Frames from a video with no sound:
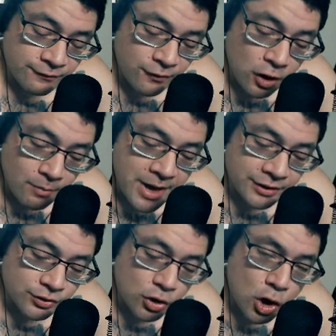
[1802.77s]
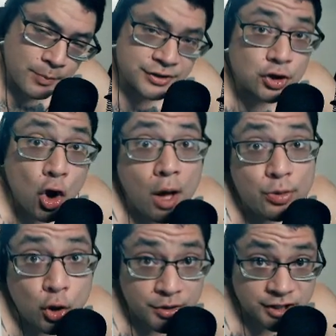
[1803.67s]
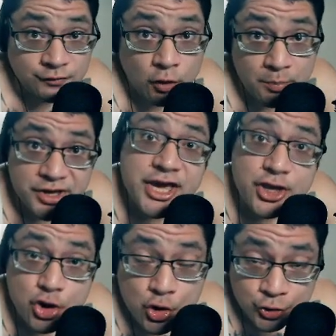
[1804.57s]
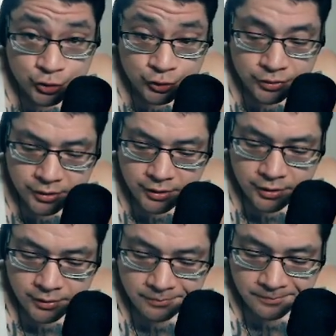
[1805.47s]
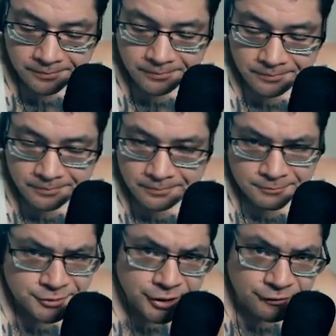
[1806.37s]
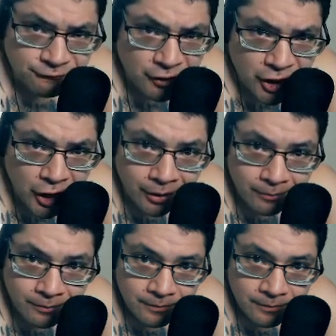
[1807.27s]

fallback, the cop is, oh, I'm doing this for beginners. Shut the fuck up